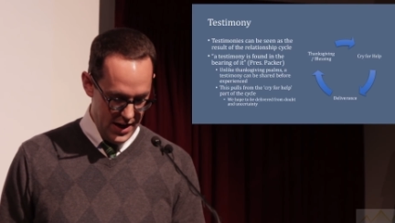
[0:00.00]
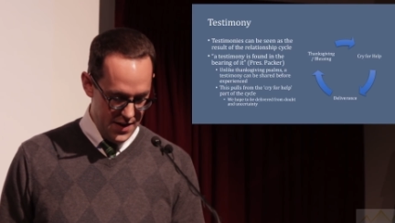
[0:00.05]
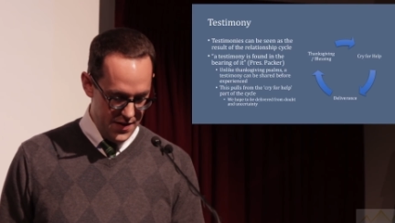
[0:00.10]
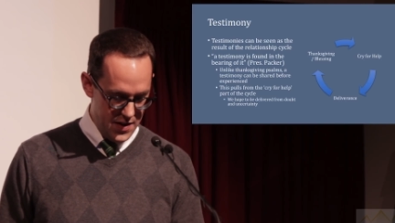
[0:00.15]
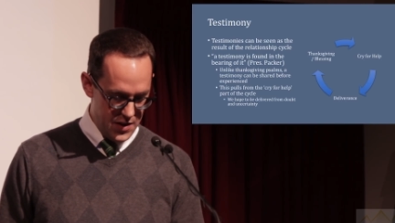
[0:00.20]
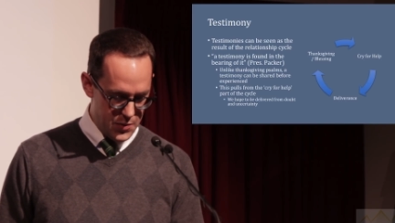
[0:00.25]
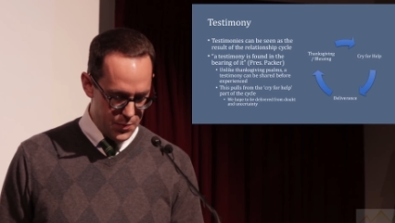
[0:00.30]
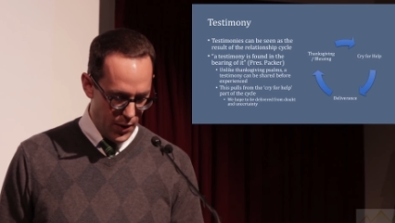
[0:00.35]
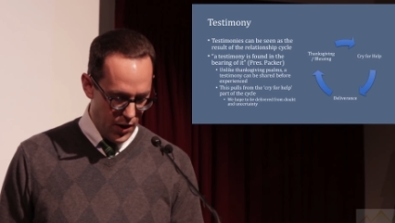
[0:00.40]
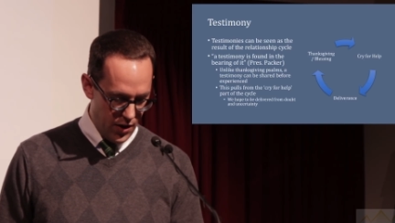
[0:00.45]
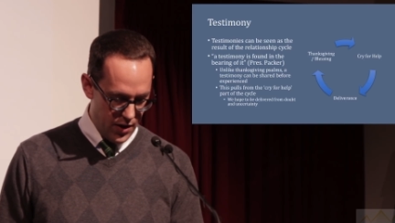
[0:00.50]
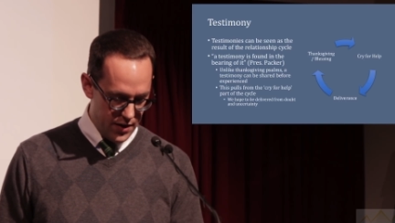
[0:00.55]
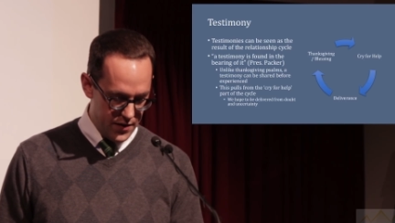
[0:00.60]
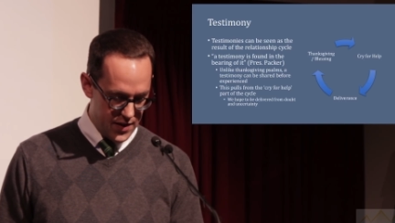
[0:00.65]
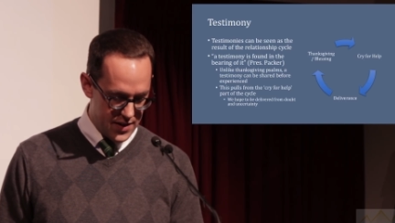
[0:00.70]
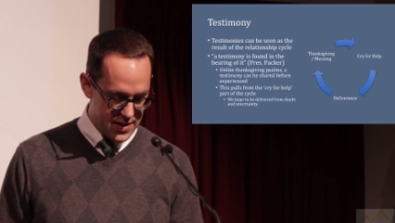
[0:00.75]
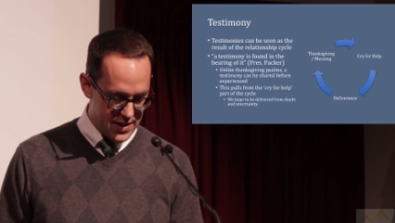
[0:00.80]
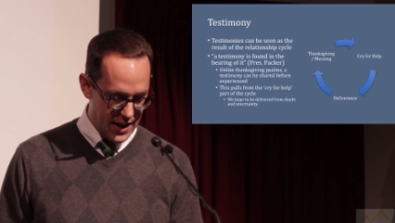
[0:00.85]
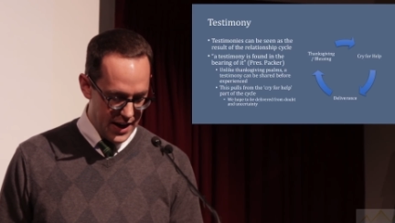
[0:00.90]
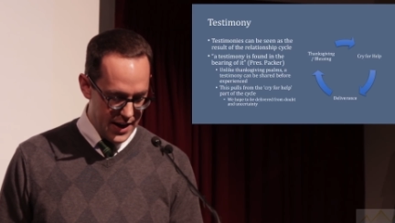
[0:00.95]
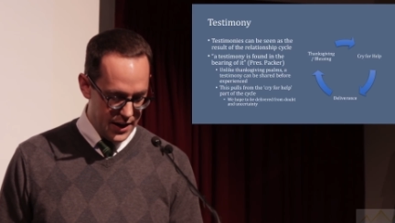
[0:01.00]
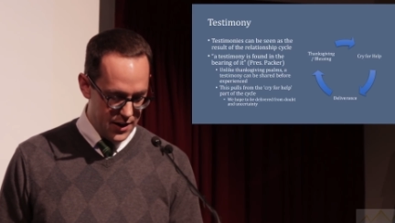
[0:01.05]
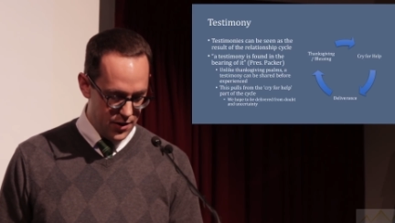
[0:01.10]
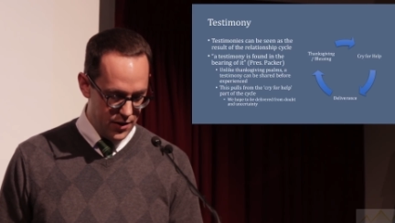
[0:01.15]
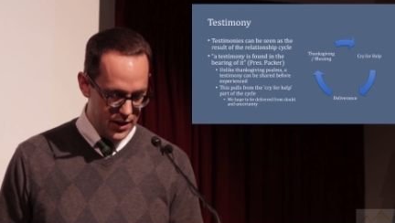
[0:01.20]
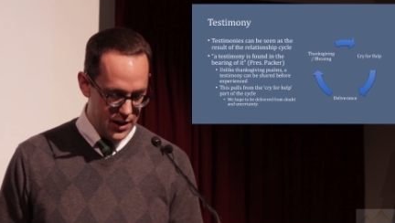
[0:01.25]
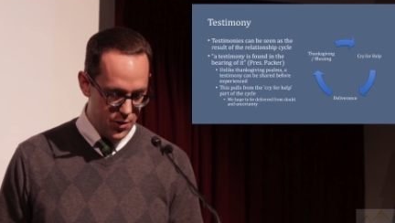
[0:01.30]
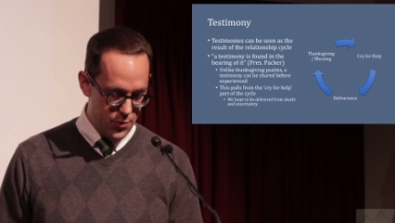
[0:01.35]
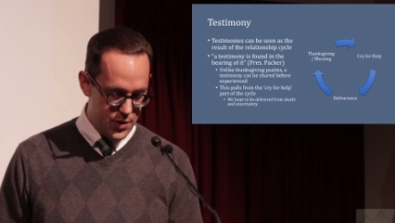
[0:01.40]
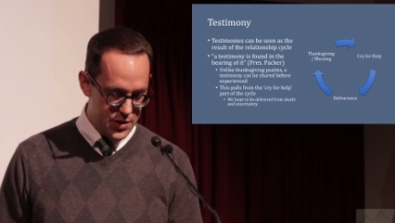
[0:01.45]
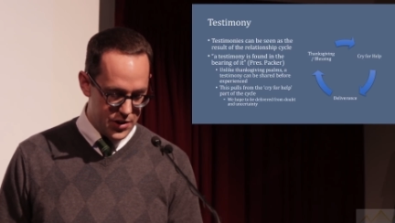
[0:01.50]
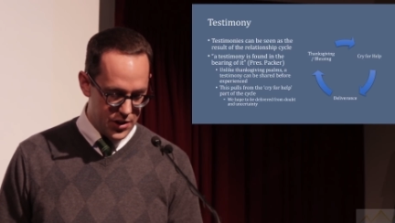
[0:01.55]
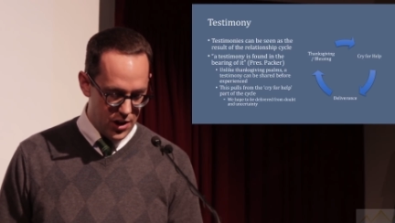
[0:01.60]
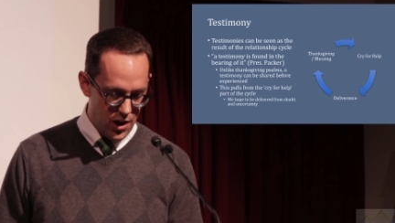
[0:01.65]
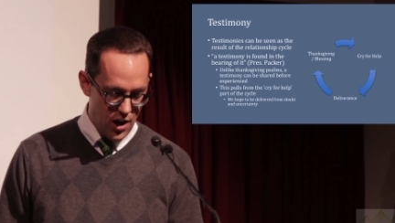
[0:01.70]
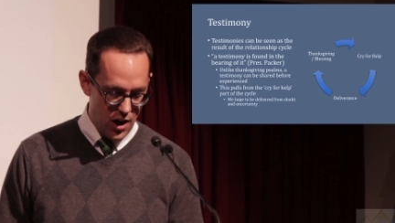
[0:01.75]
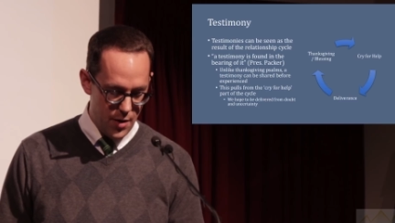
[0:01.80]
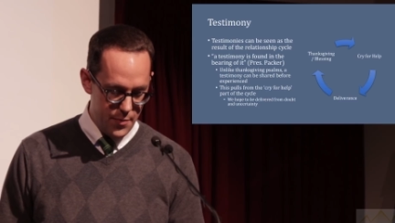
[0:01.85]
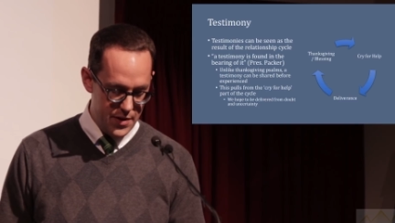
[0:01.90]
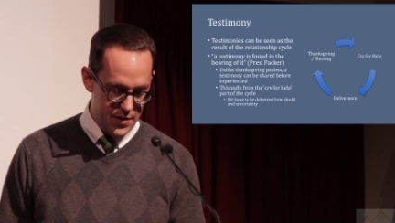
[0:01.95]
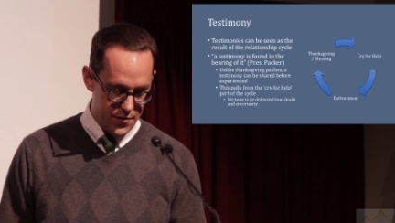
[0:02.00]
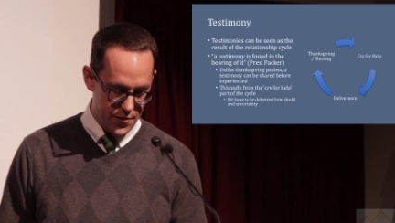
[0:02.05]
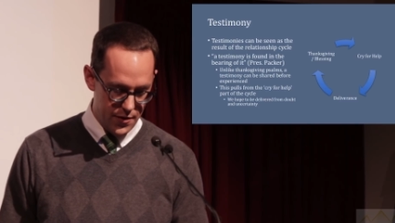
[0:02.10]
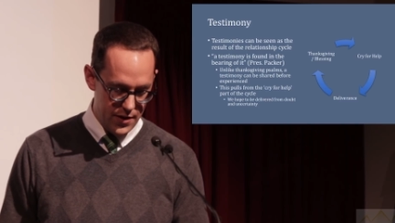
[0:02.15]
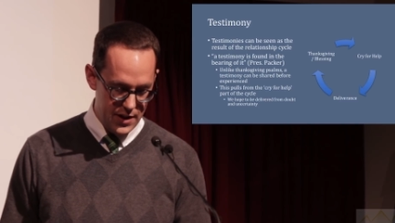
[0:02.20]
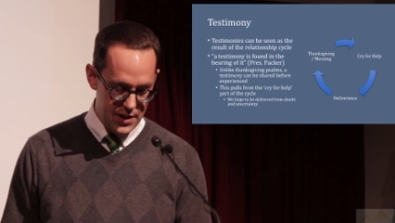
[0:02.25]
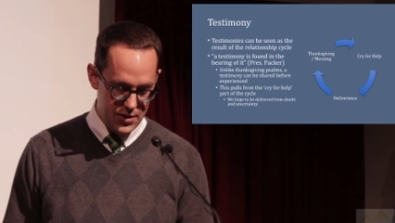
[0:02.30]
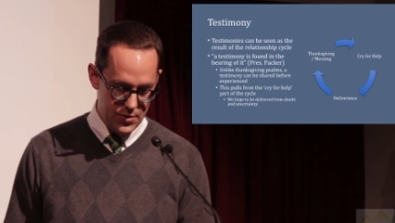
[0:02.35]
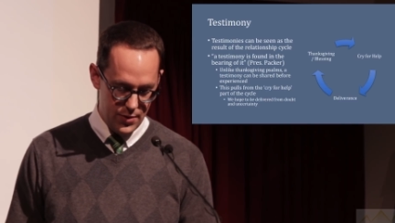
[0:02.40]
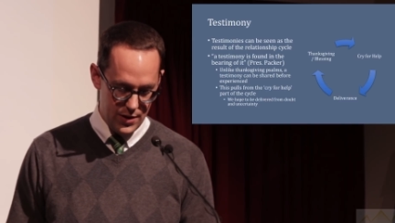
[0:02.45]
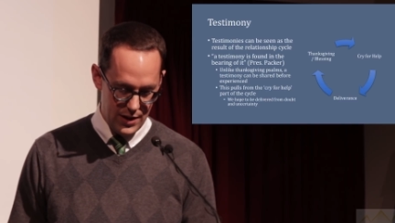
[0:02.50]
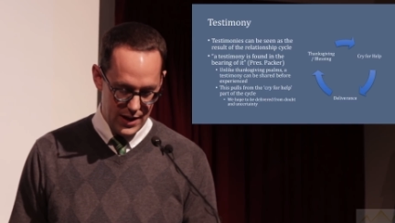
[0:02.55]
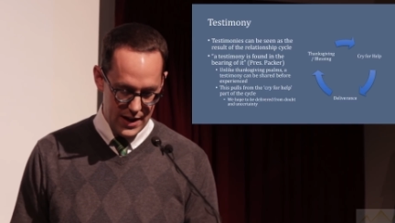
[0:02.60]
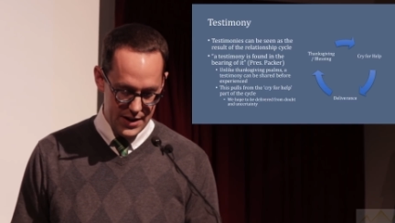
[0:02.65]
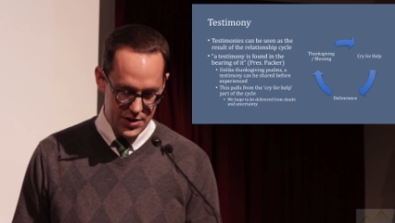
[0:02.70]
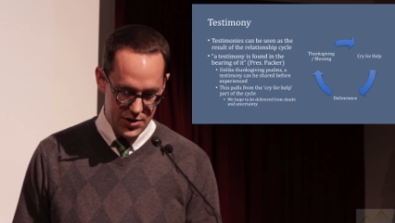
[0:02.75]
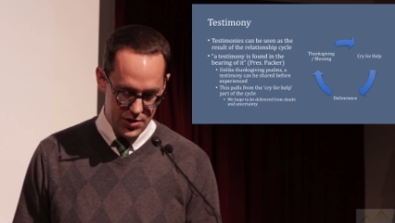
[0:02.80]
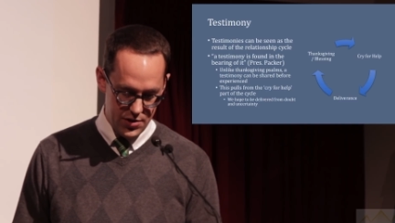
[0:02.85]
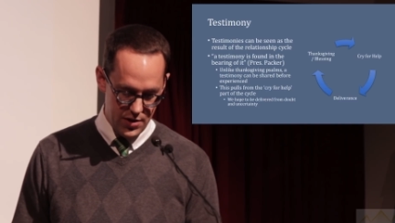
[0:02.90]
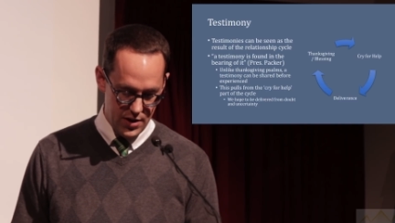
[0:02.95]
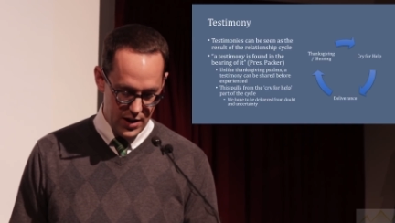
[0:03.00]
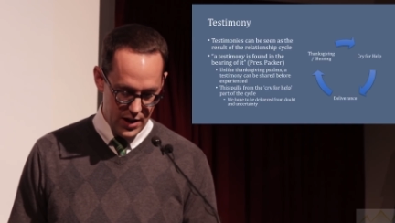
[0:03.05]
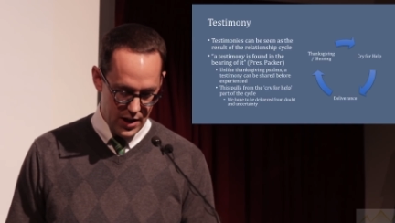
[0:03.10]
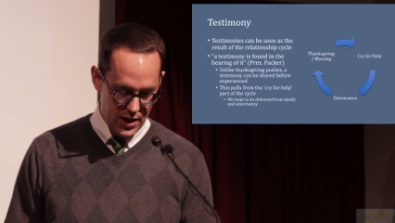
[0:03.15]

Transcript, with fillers: In this part of the cycle, it was common for Israelites